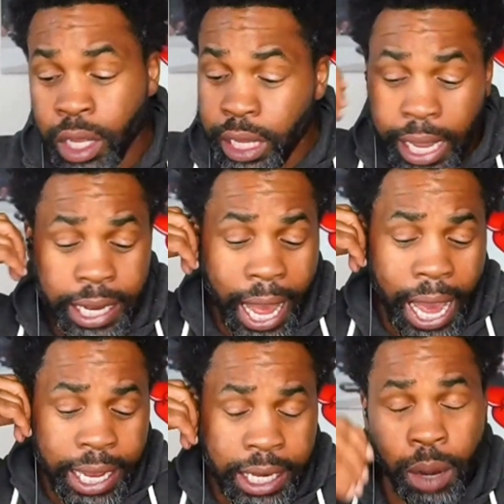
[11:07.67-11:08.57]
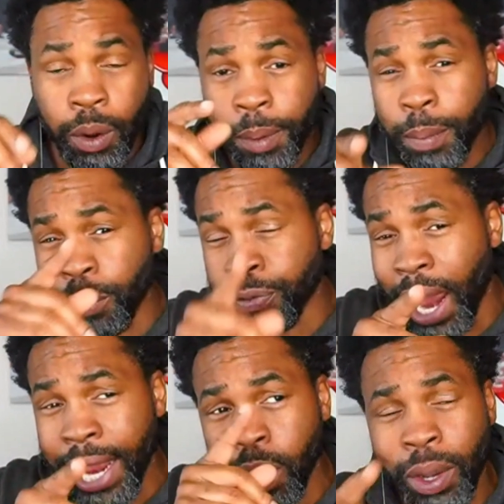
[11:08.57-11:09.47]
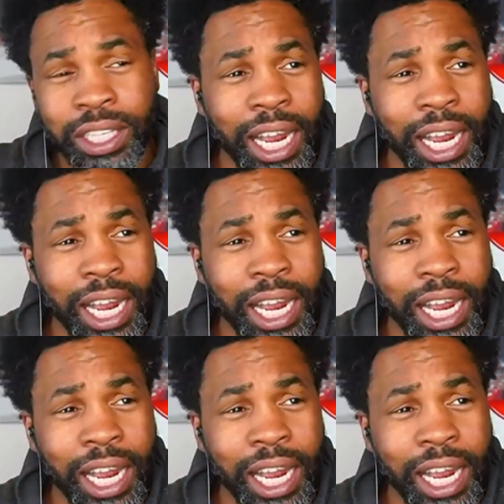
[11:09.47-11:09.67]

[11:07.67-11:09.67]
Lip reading: And remember Friday, what did